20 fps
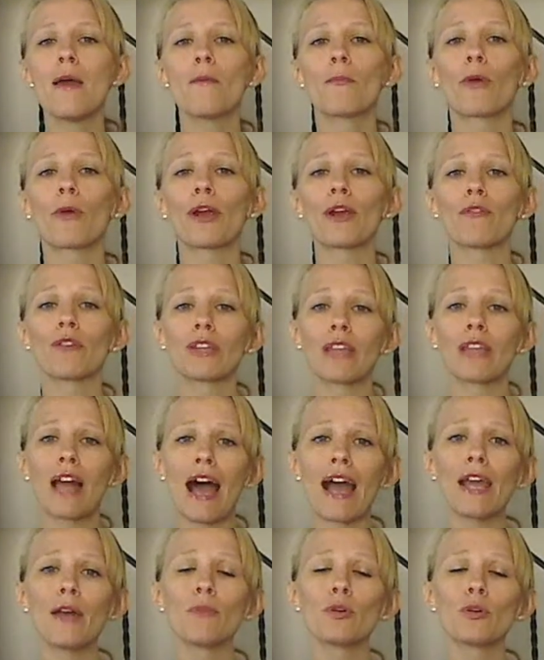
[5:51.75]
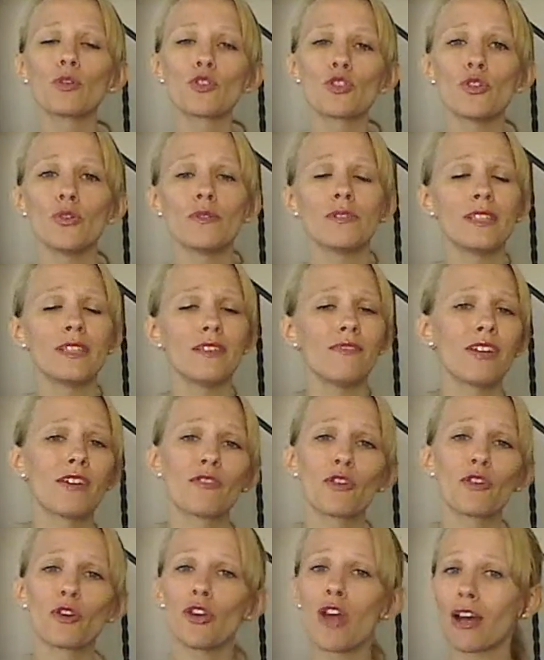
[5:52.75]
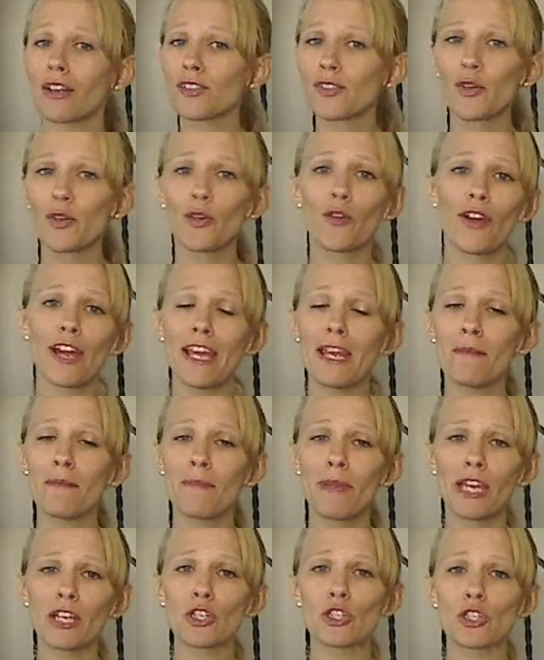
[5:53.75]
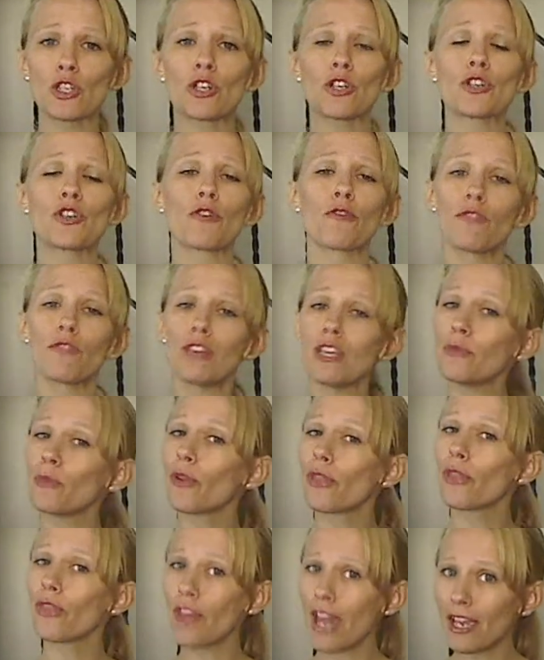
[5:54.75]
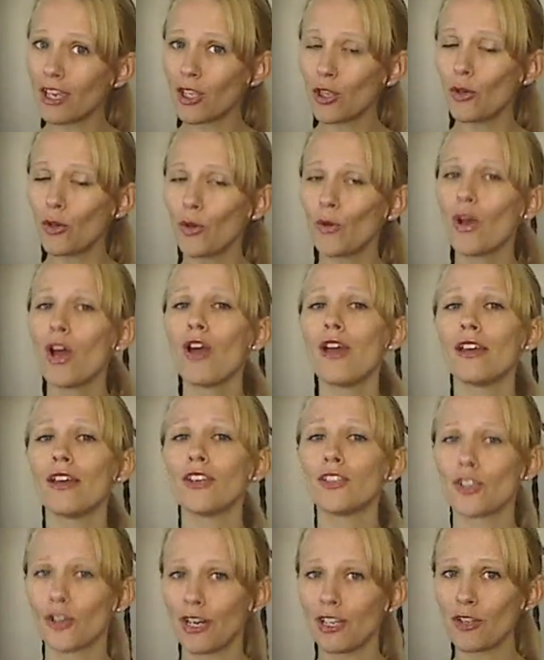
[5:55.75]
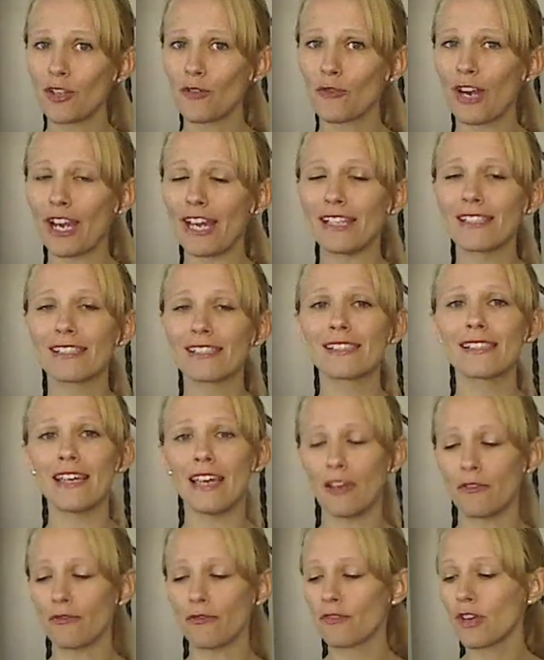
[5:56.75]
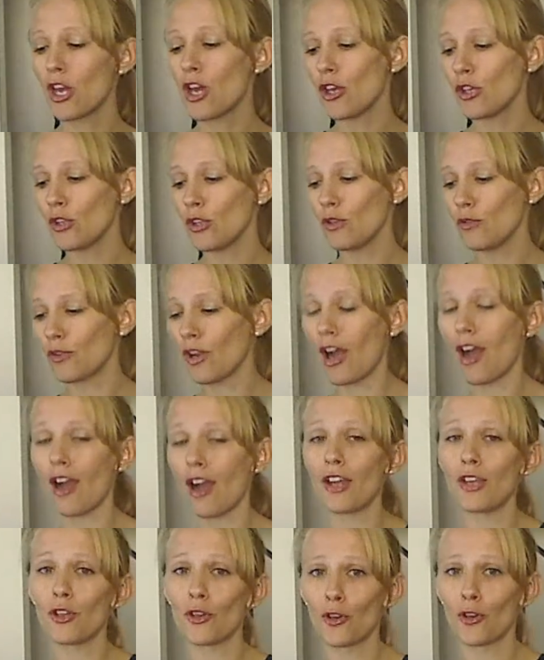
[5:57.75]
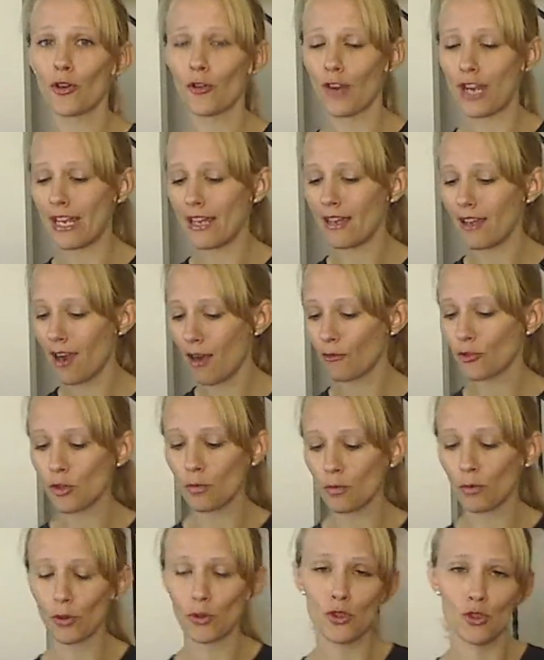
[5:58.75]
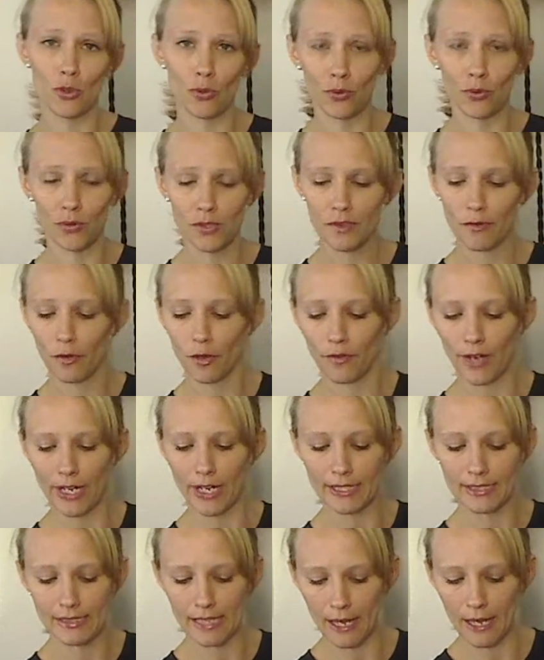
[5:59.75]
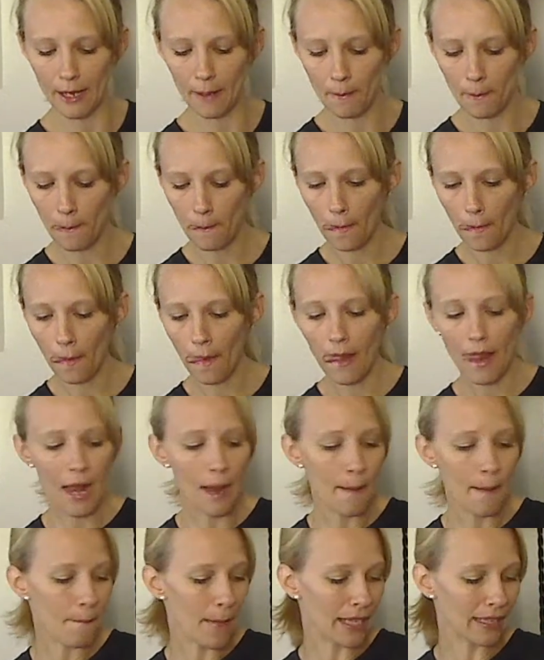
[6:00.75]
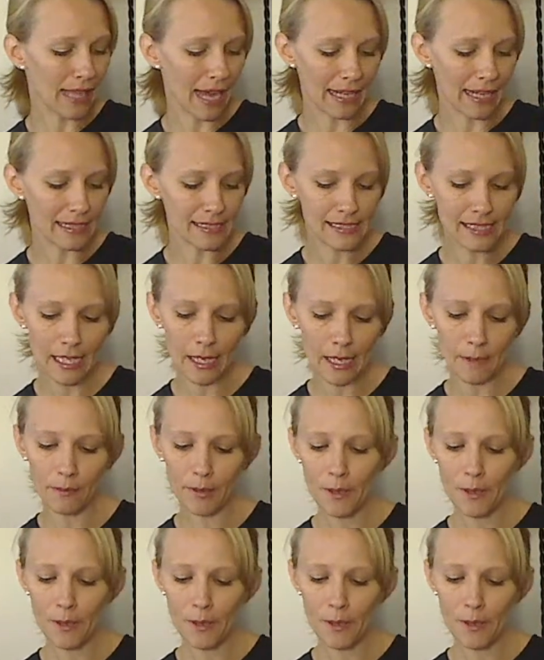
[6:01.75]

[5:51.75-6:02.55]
Bring reliable shoes, even if they're not so great in pictures. Your feet will thank you during the race if you've got your great, comfortable shoes for race day. My last tip,